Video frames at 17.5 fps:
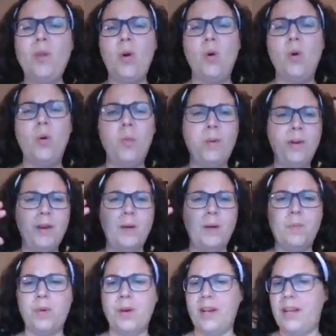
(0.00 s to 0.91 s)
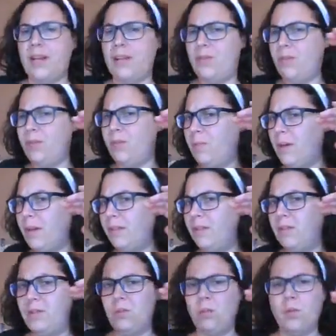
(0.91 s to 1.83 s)
opened up. We're going to get those
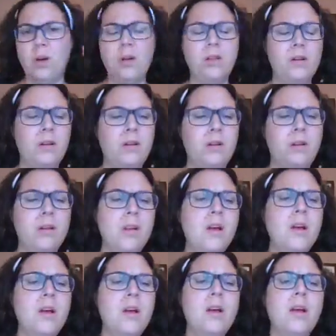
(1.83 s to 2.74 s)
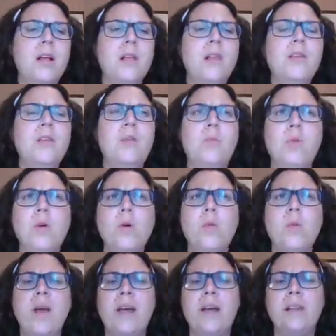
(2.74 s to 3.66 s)
muscles a little more
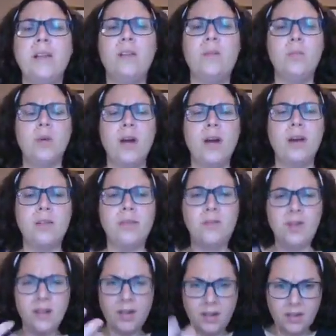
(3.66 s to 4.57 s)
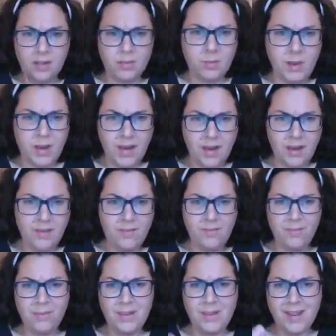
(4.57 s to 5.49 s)
awake, a little more activated, because
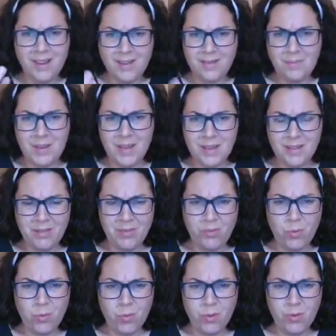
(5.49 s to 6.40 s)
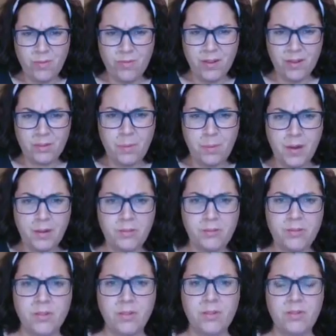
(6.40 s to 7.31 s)
we tend to be in this forward flex
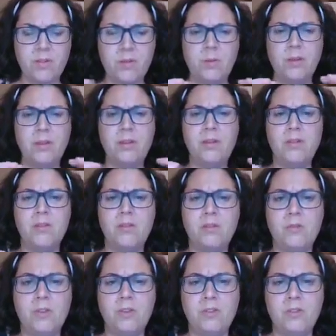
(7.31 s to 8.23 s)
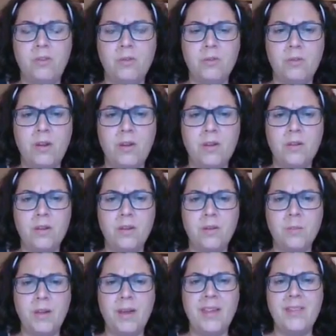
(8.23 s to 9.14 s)
posture, and so we tend to stretch those out a
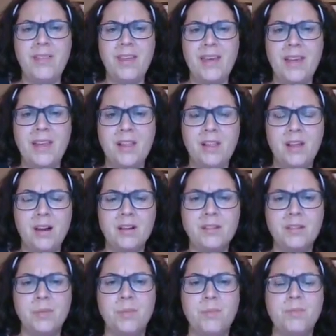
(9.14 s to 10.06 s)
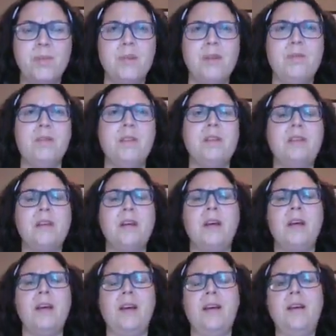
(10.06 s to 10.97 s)
little bit, and they get locked up and really, really
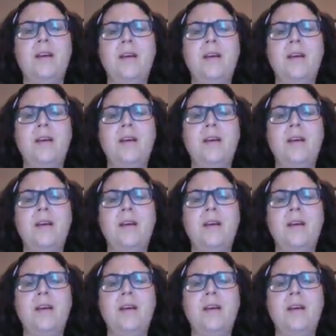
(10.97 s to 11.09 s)
tight.